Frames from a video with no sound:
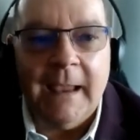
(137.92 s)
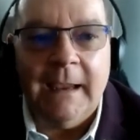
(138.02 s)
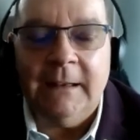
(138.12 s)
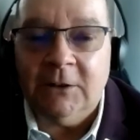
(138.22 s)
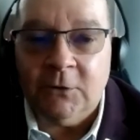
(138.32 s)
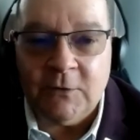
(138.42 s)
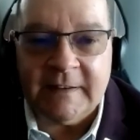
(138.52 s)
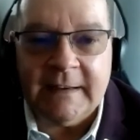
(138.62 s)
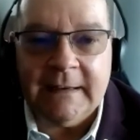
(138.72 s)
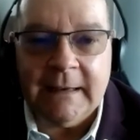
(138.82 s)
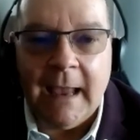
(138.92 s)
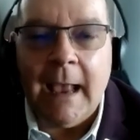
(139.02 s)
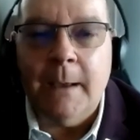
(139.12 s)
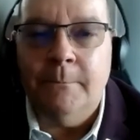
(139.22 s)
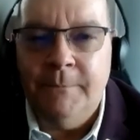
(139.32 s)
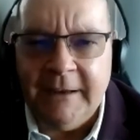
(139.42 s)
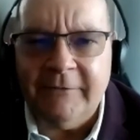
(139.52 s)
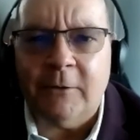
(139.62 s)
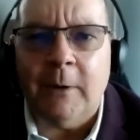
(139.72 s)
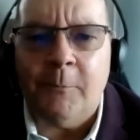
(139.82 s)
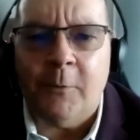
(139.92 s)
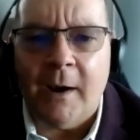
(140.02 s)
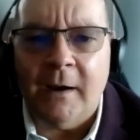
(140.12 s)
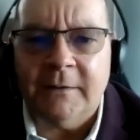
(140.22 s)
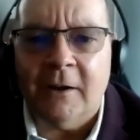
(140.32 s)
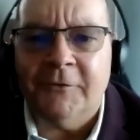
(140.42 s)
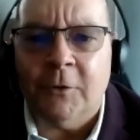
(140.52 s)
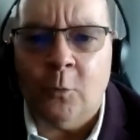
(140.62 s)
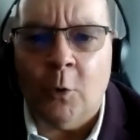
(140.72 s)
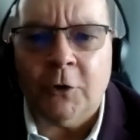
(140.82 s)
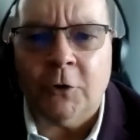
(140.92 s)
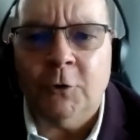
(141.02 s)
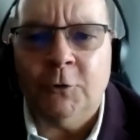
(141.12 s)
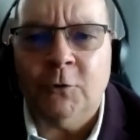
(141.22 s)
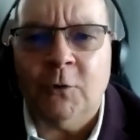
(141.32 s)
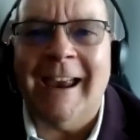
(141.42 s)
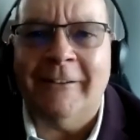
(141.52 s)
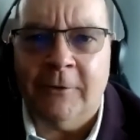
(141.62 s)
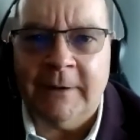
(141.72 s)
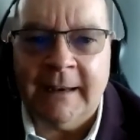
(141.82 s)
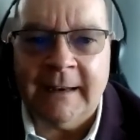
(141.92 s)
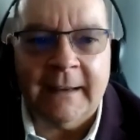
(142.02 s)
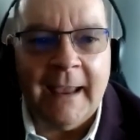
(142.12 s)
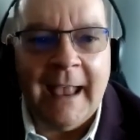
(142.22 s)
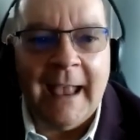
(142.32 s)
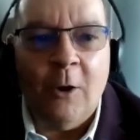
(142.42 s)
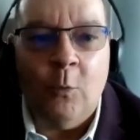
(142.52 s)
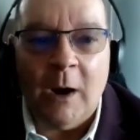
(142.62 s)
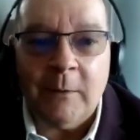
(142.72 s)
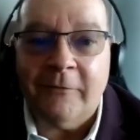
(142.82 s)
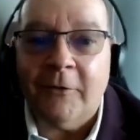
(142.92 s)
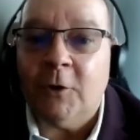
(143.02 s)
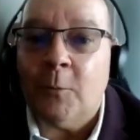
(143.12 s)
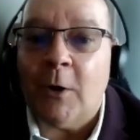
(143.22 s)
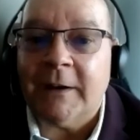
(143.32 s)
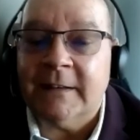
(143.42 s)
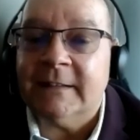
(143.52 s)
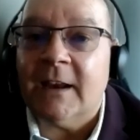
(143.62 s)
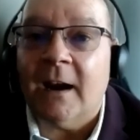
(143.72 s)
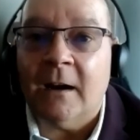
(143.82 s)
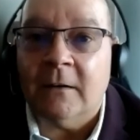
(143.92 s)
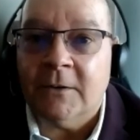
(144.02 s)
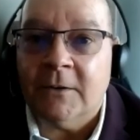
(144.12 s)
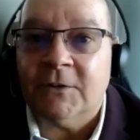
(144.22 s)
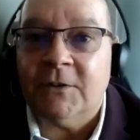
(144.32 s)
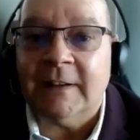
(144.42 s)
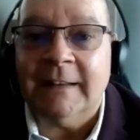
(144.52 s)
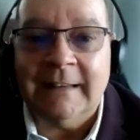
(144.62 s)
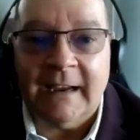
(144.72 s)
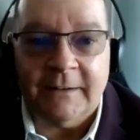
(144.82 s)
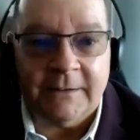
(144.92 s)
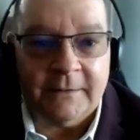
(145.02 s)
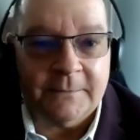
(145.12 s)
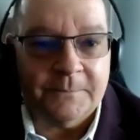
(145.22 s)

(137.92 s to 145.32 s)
In closing, be very proud of the work you do every day, wherever you practice our nurses in Canada.